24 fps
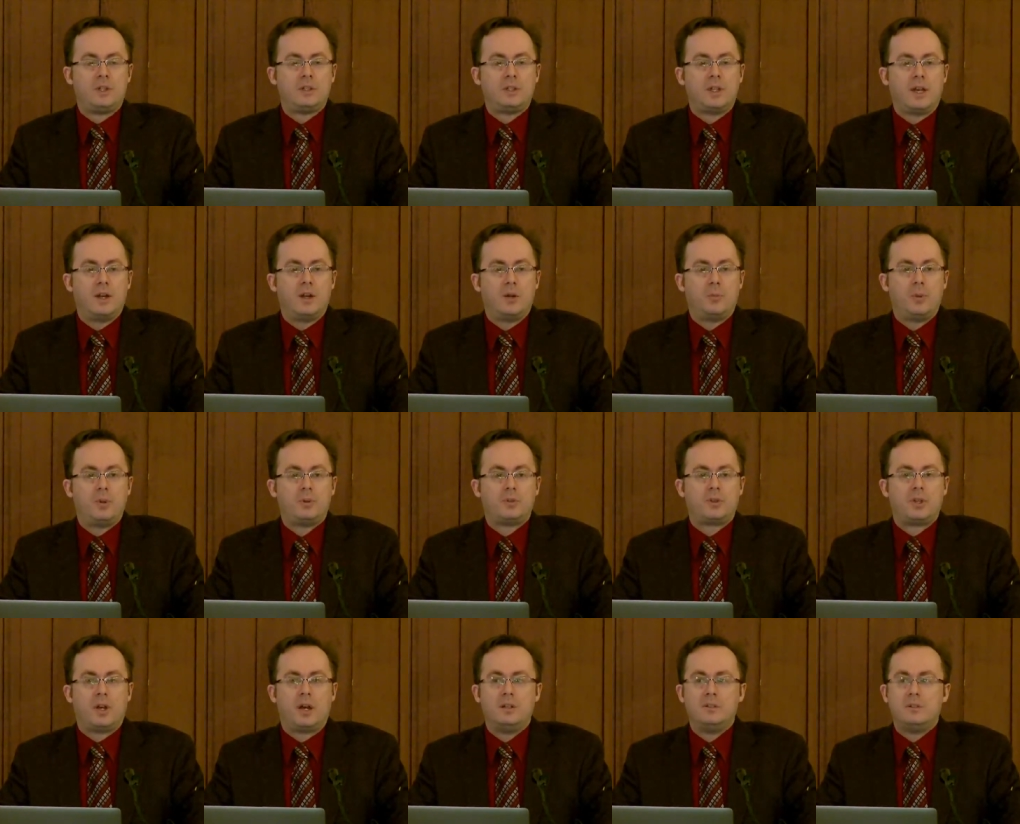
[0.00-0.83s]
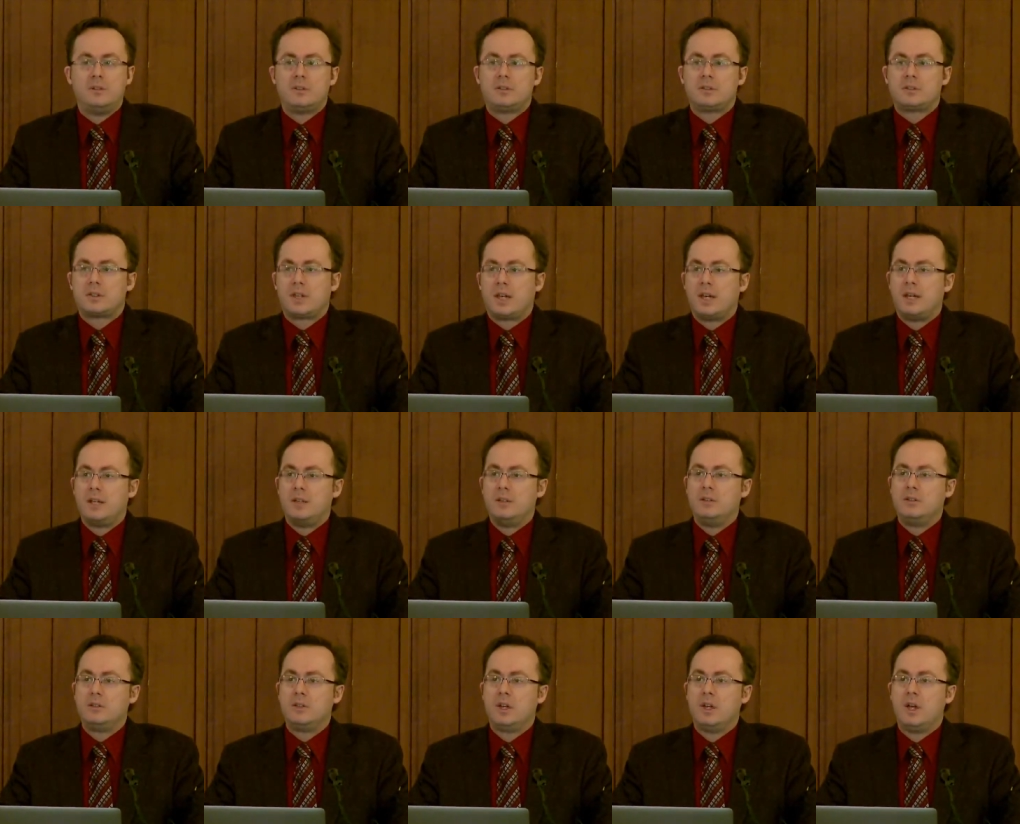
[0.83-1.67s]
can help us to
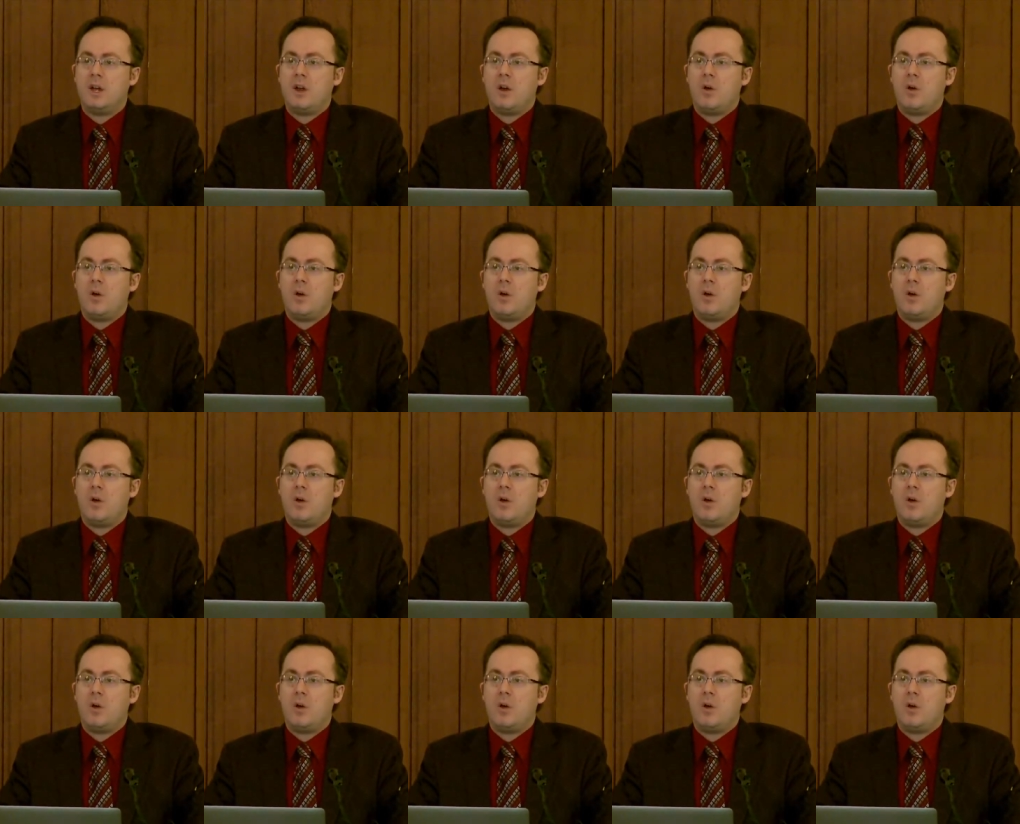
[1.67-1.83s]
understand